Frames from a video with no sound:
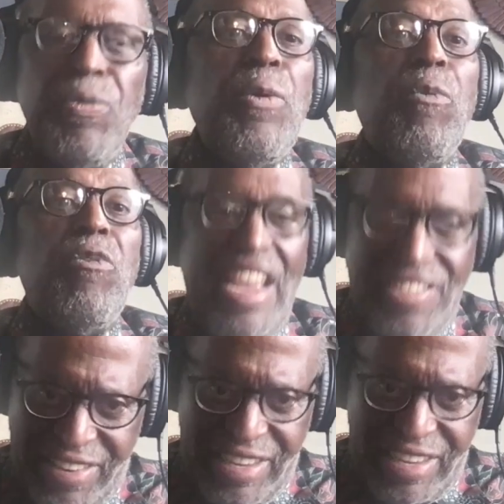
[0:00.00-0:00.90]
We were
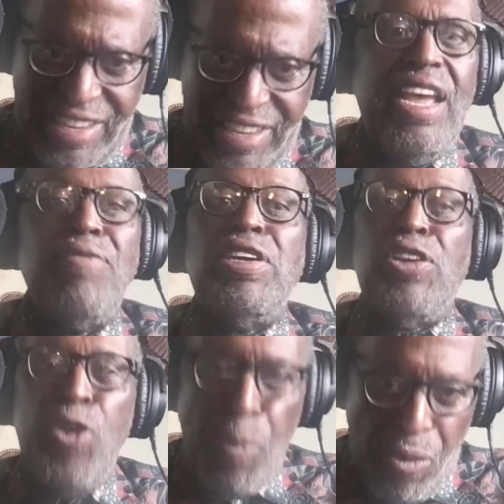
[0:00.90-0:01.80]
resting and
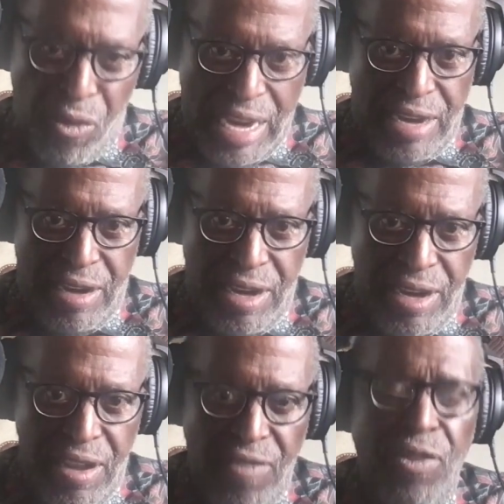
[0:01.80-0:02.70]
recuperating
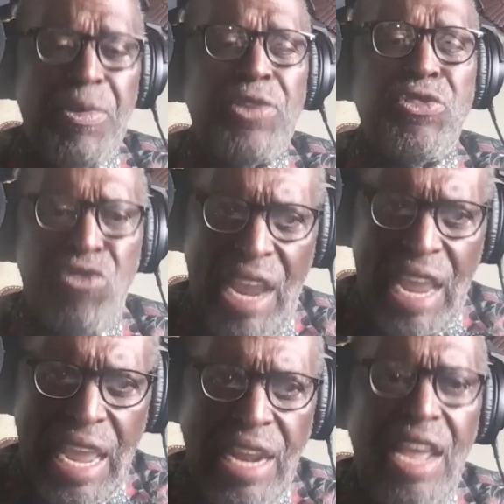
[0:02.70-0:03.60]
from the
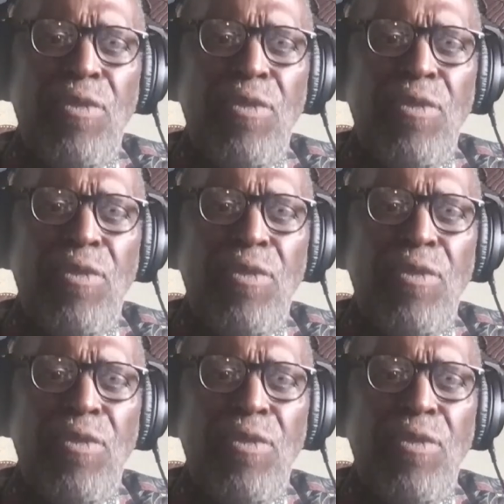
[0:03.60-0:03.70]
strain